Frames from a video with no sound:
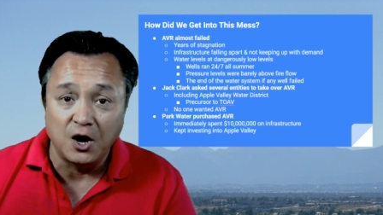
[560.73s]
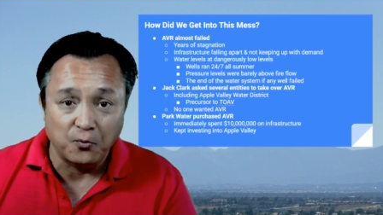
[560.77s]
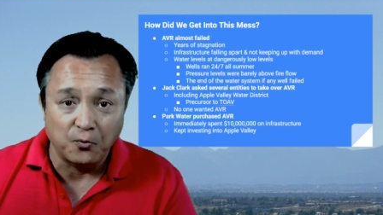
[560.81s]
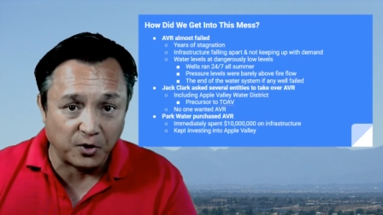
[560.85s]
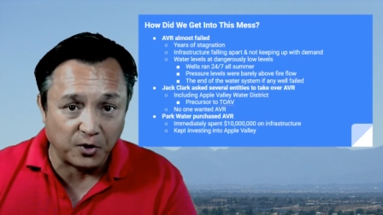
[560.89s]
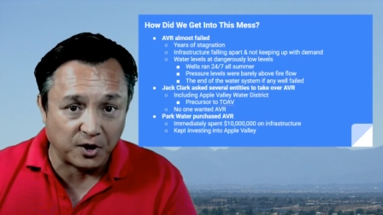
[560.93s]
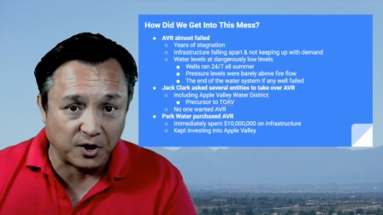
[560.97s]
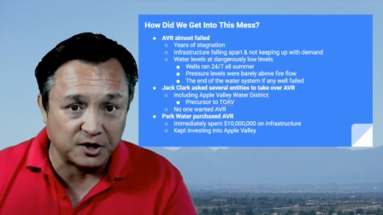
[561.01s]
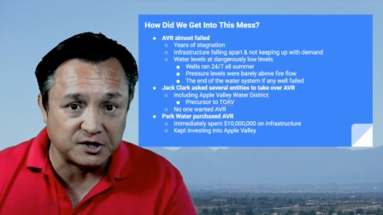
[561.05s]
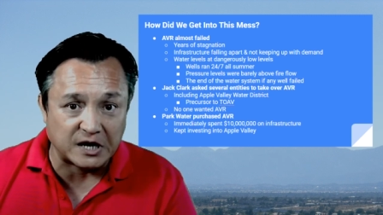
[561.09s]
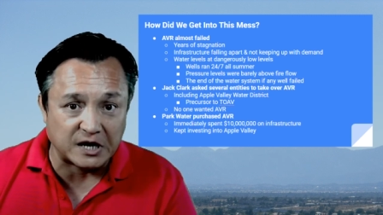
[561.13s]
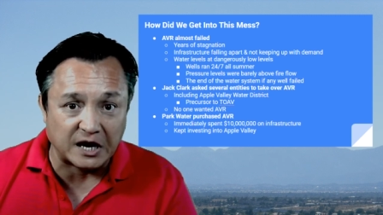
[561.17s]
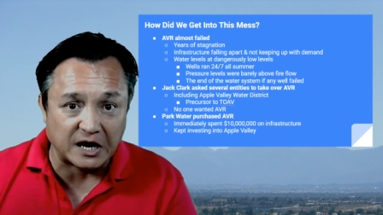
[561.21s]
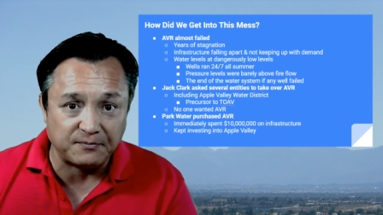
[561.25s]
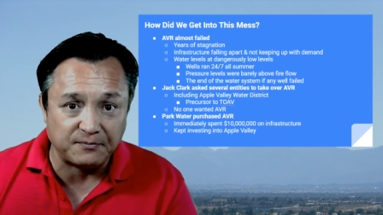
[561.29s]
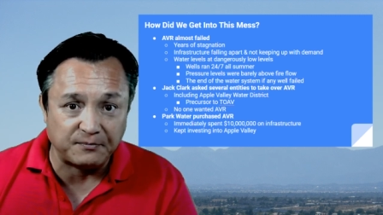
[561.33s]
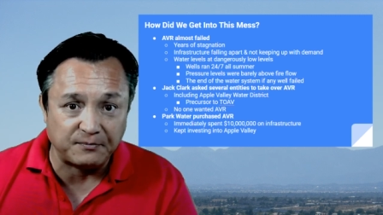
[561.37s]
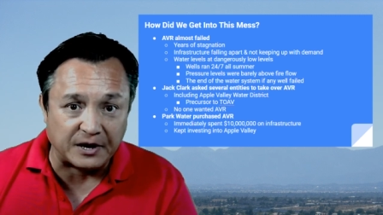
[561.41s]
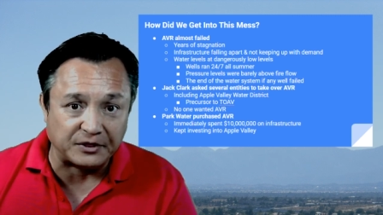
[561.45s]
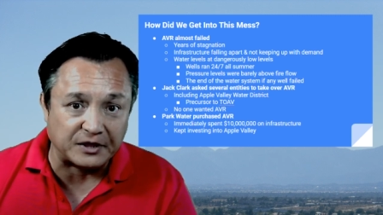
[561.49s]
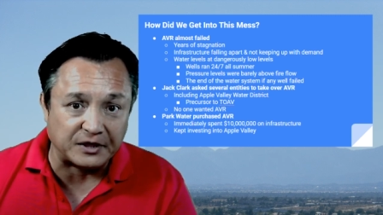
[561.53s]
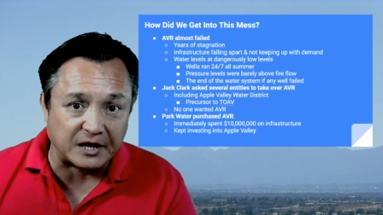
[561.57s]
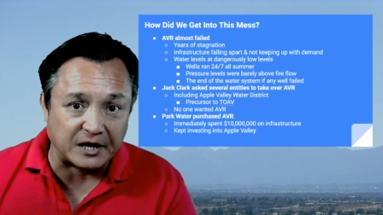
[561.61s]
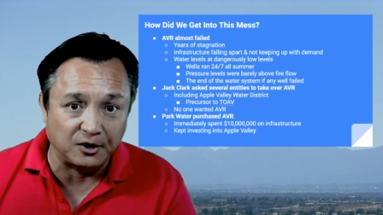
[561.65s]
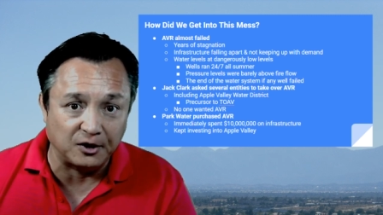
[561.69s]
We're going to talk
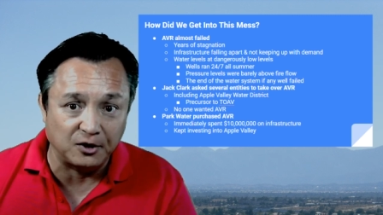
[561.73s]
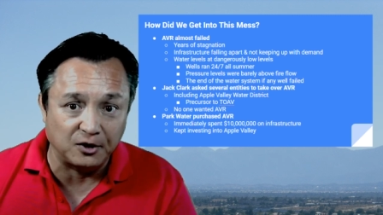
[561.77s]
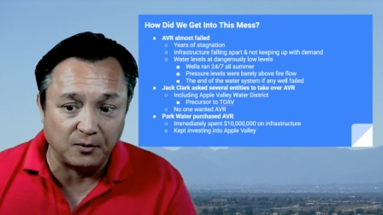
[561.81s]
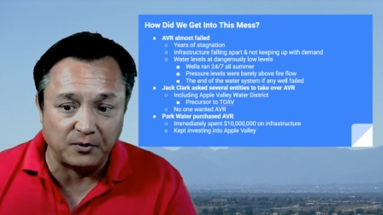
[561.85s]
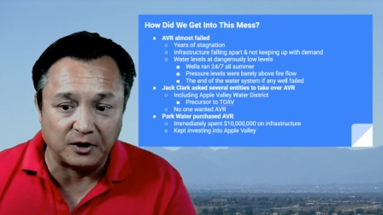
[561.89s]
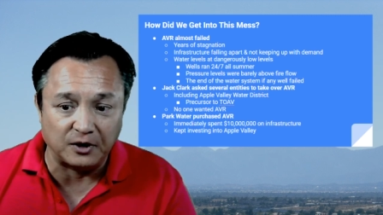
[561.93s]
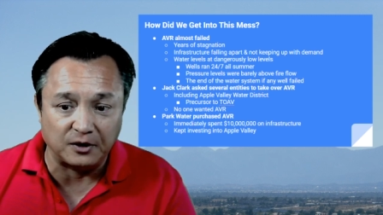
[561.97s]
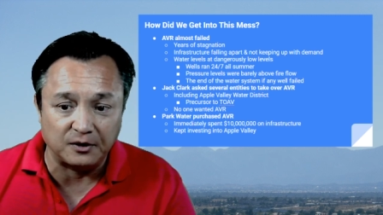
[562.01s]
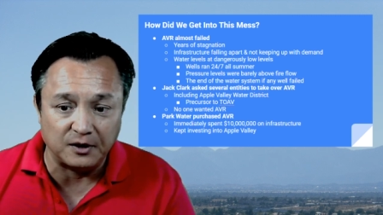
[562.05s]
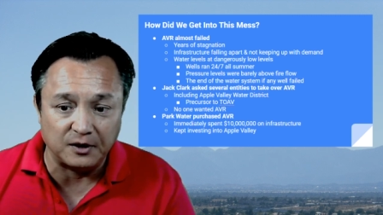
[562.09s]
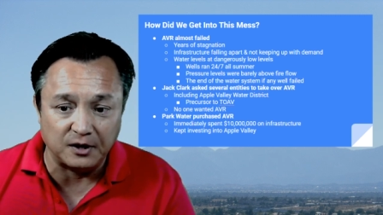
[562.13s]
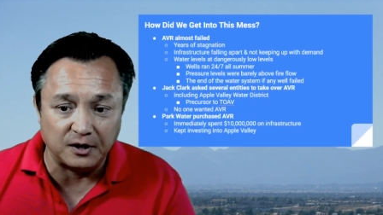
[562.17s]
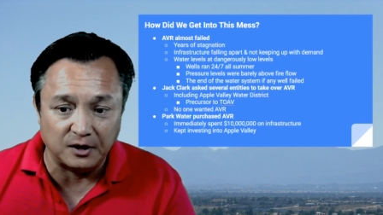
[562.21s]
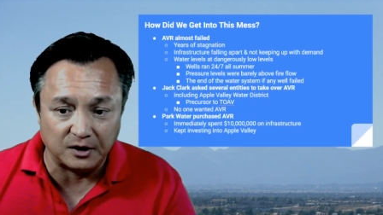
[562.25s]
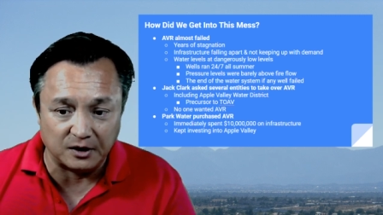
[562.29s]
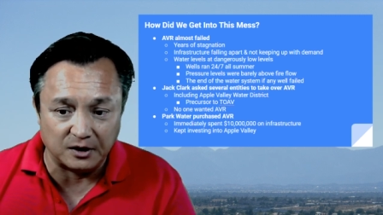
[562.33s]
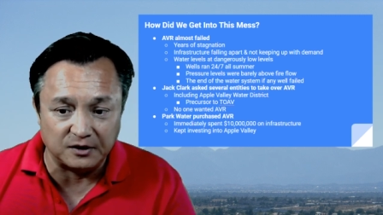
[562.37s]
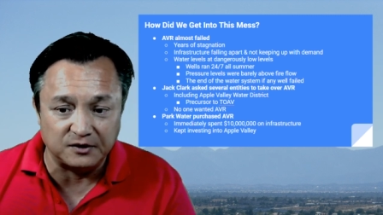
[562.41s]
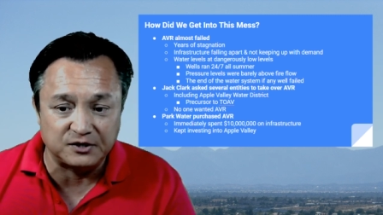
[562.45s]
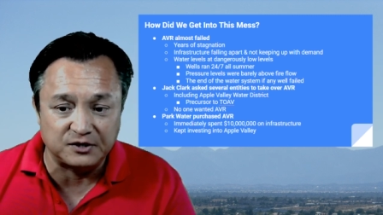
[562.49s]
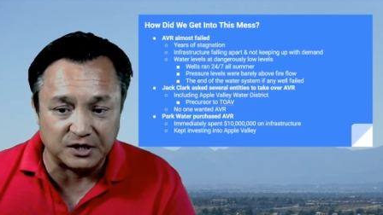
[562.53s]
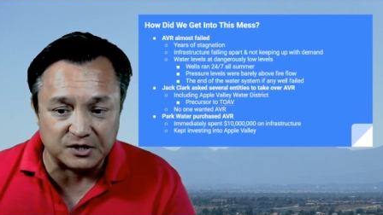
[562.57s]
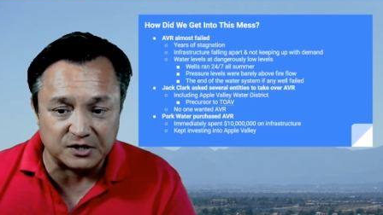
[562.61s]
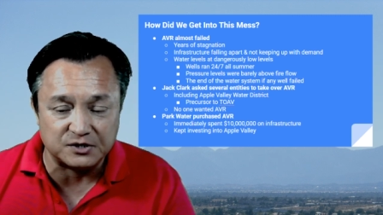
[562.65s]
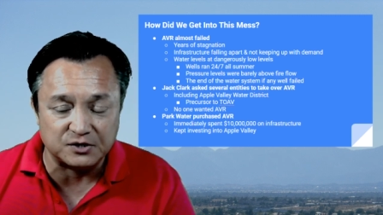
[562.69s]
about that a little bit in,
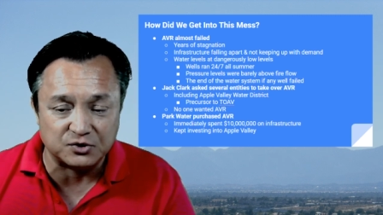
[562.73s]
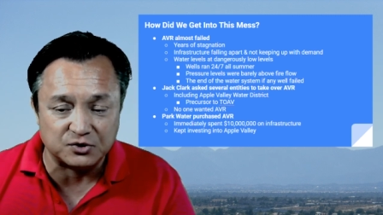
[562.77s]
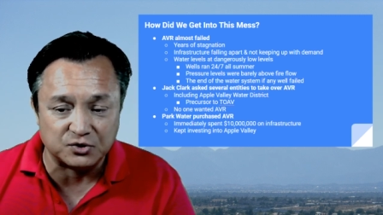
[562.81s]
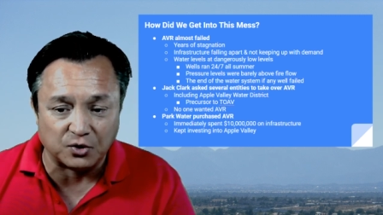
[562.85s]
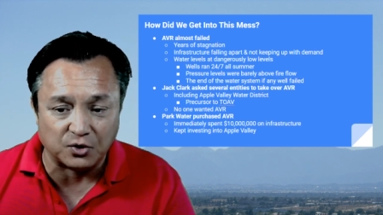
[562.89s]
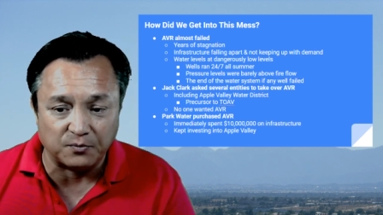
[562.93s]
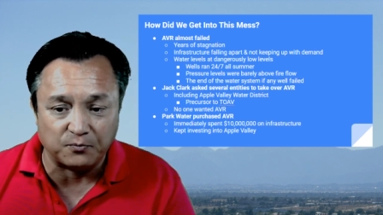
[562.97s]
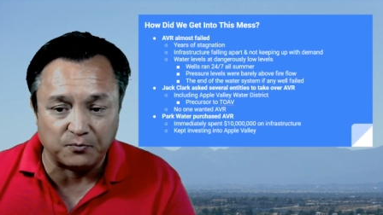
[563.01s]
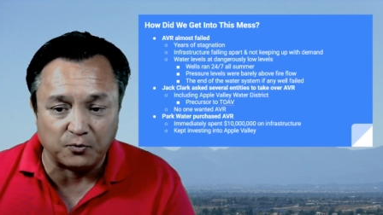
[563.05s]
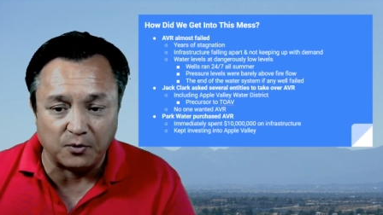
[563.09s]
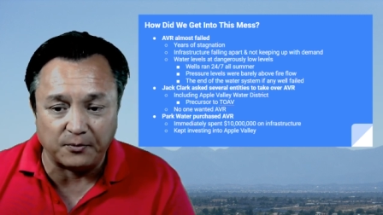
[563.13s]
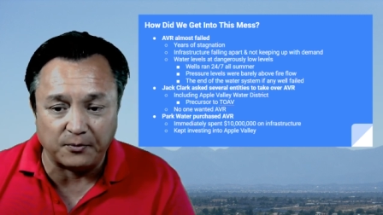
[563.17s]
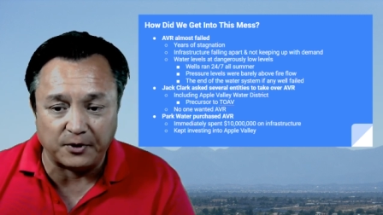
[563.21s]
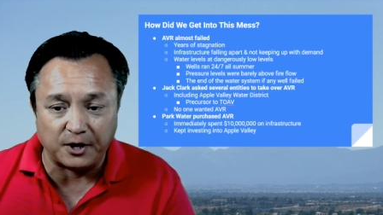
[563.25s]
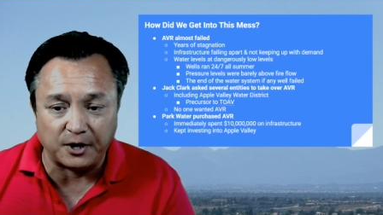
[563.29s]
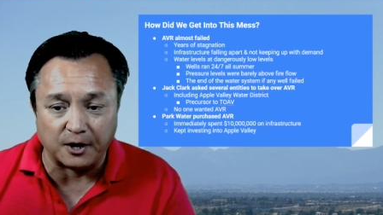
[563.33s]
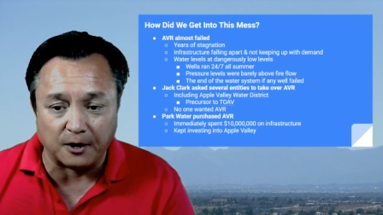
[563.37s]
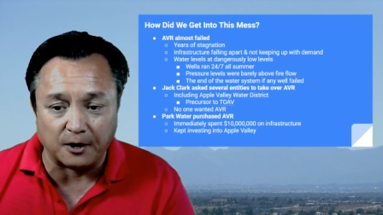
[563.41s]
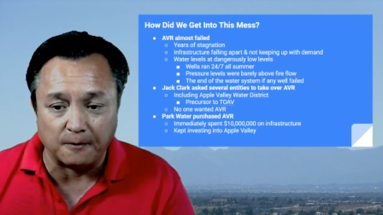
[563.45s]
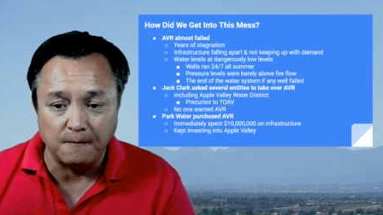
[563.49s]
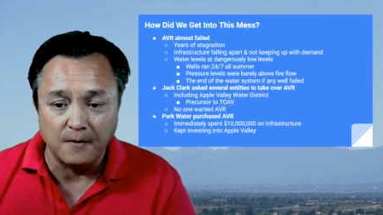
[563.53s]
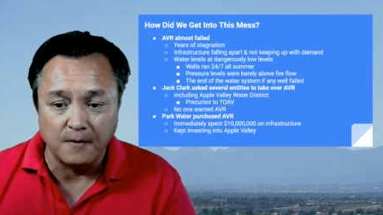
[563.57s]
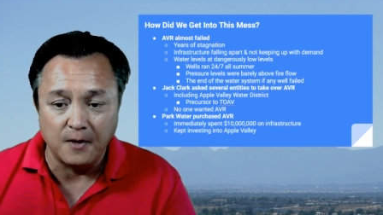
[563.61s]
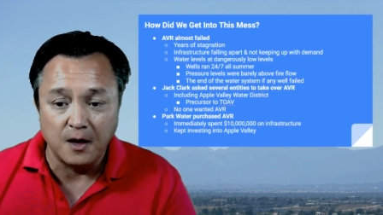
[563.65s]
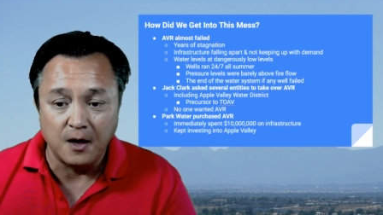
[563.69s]
in just a short moment here.